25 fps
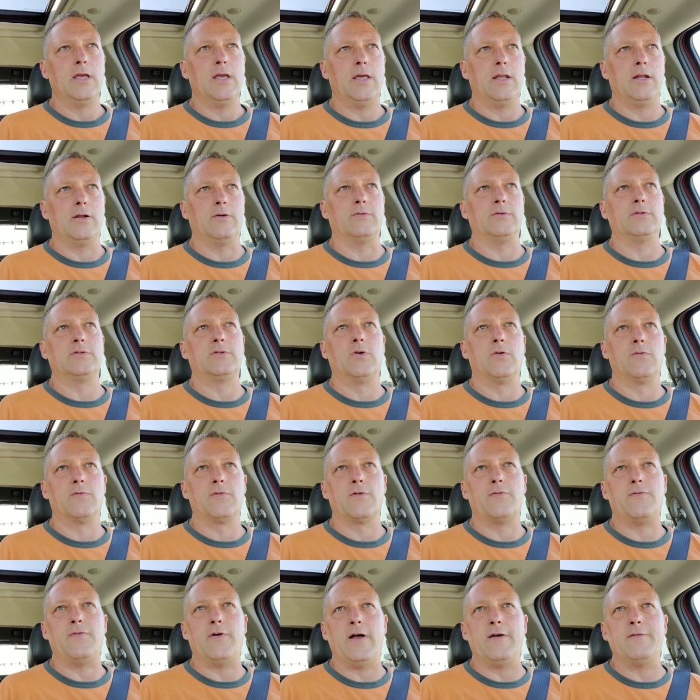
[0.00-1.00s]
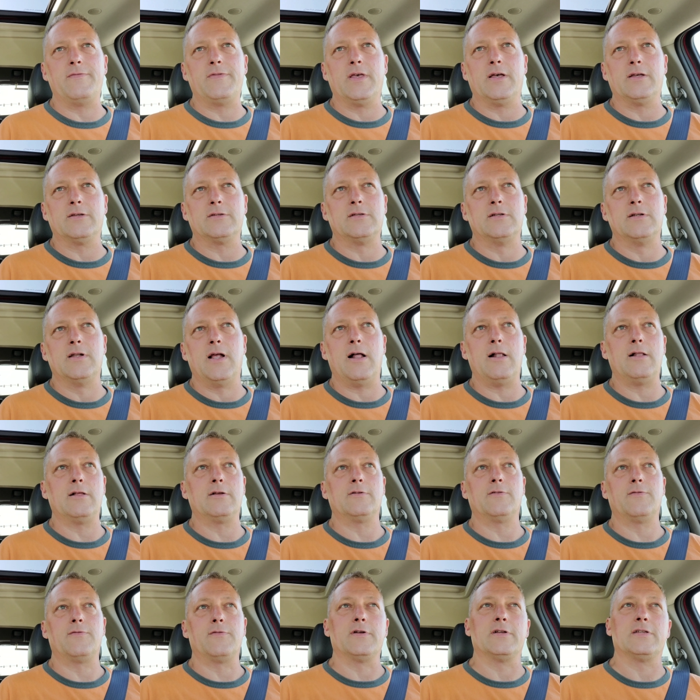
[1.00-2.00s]
and it was over
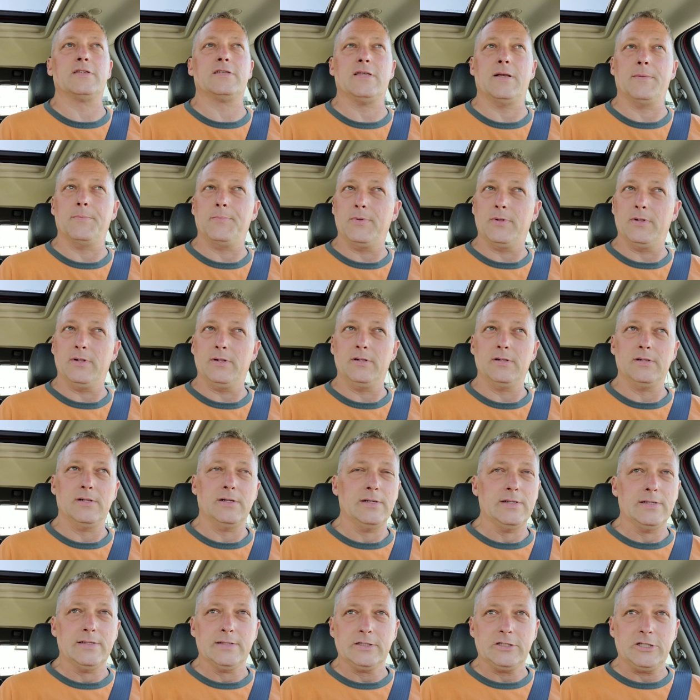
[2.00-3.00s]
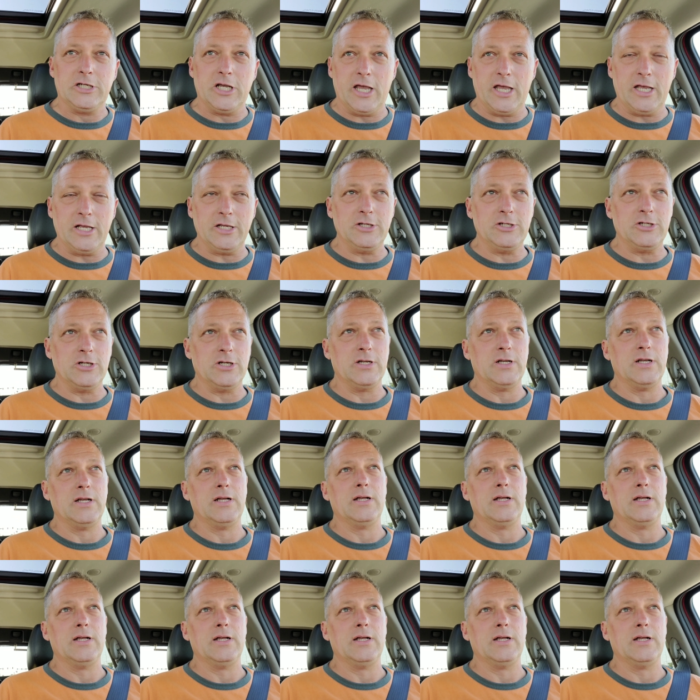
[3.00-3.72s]
$5,000 for a simple change.